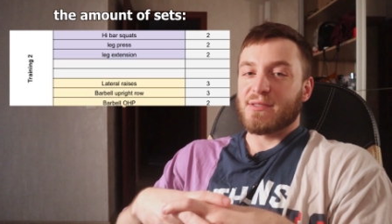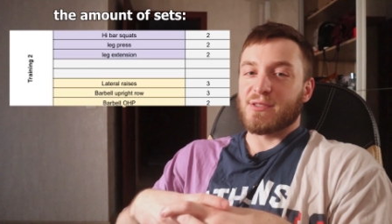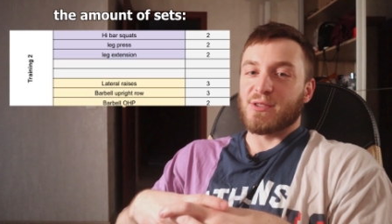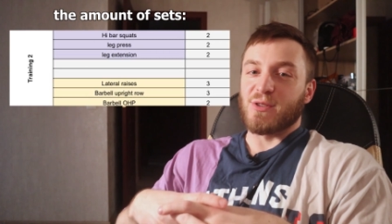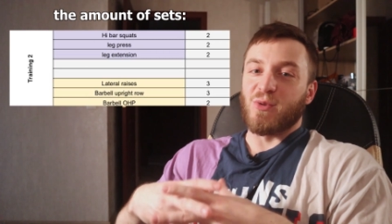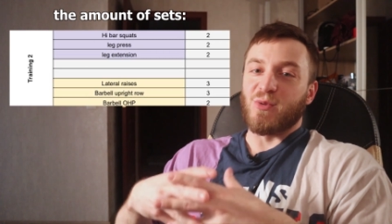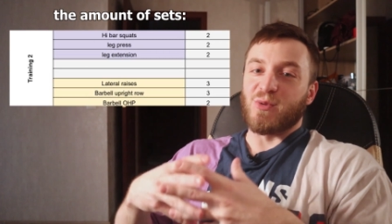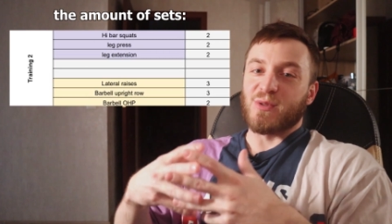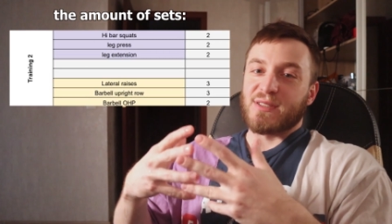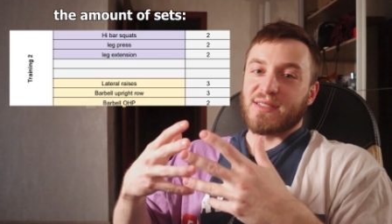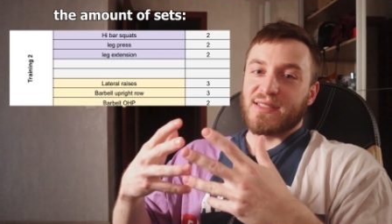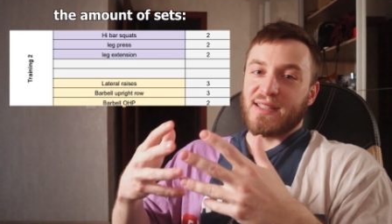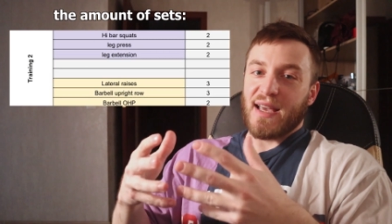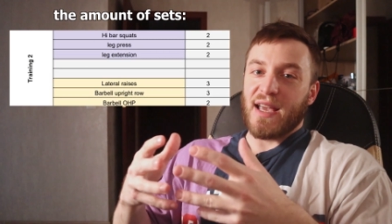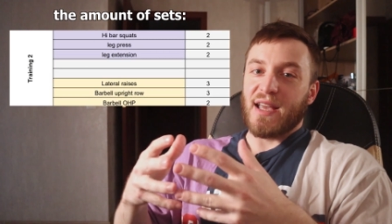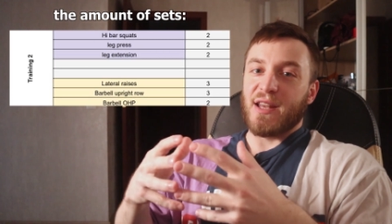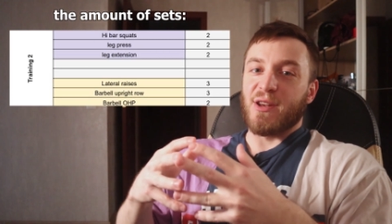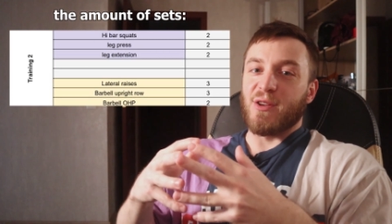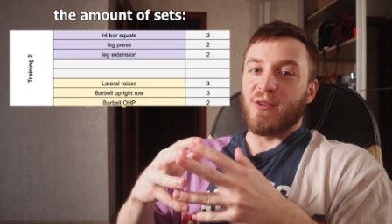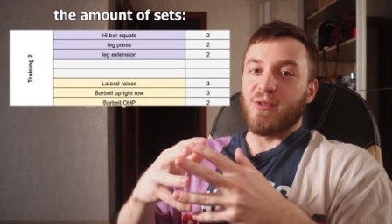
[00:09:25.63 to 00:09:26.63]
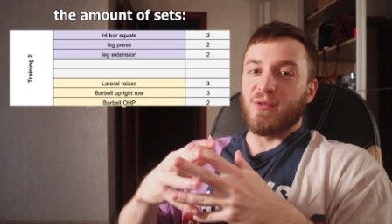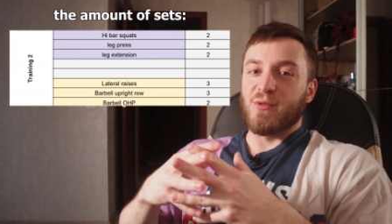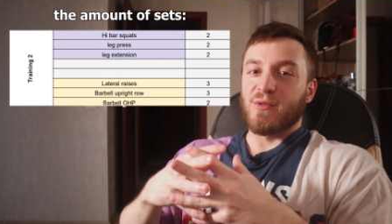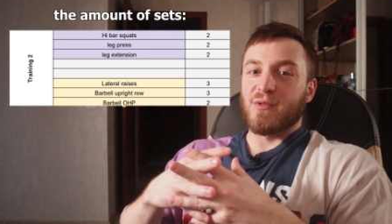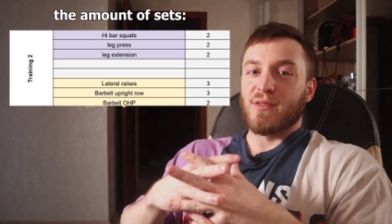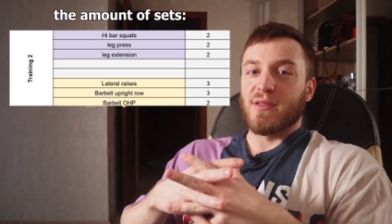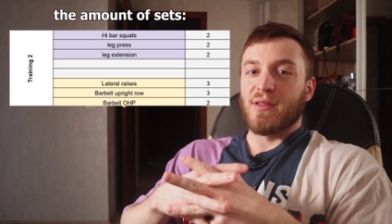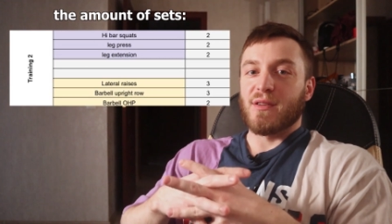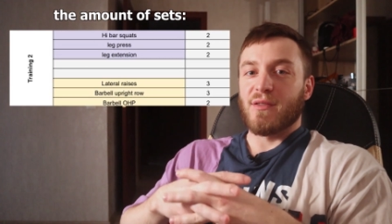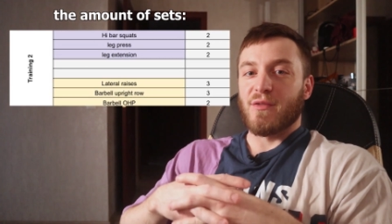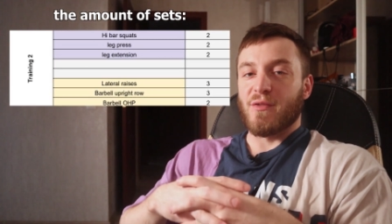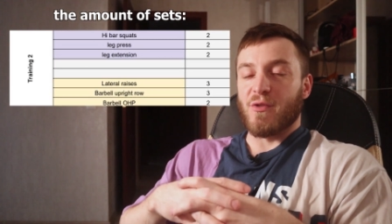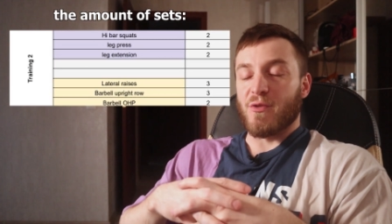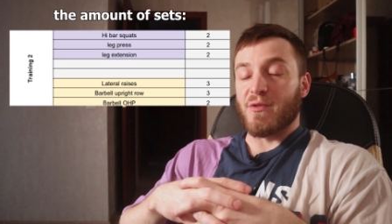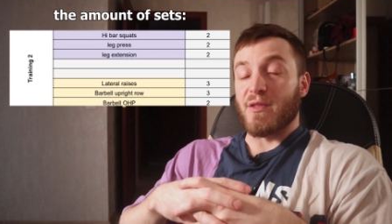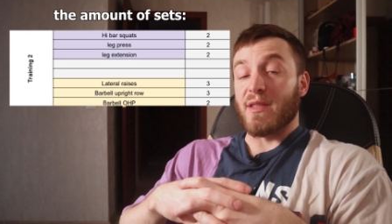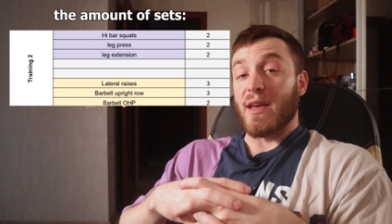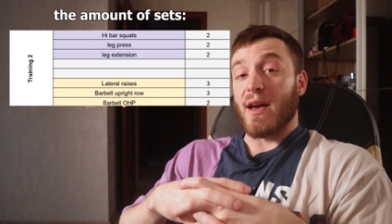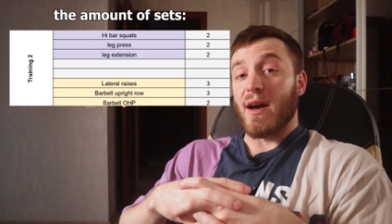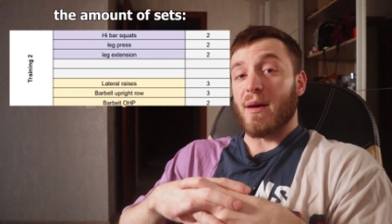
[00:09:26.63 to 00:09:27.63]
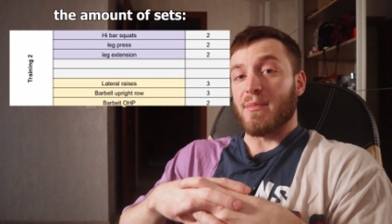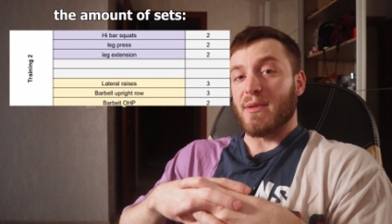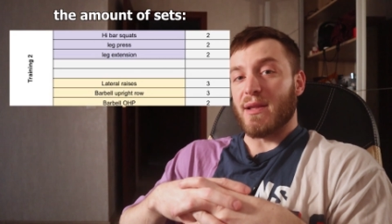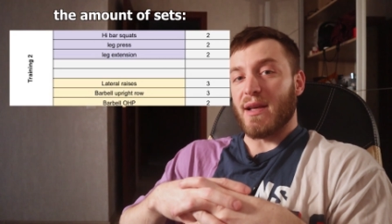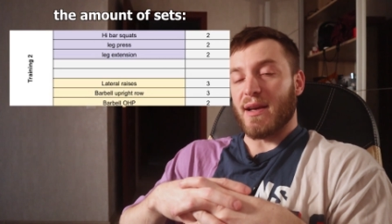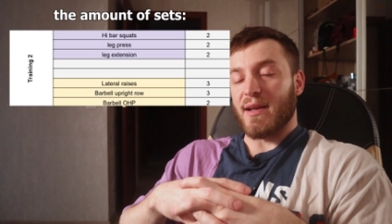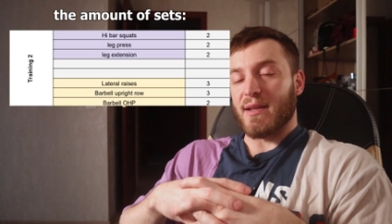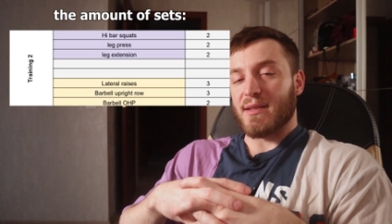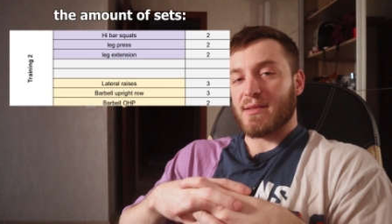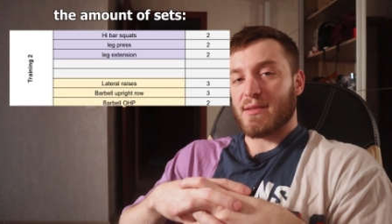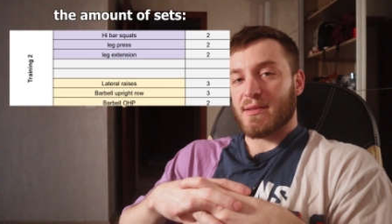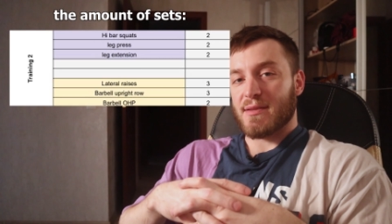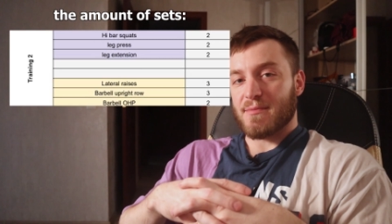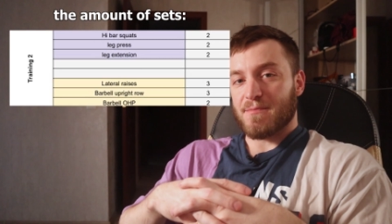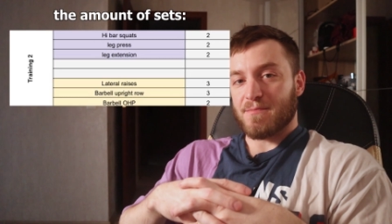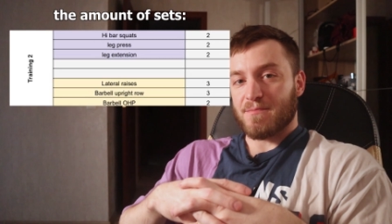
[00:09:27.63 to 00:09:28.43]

so stay tuned for the updates.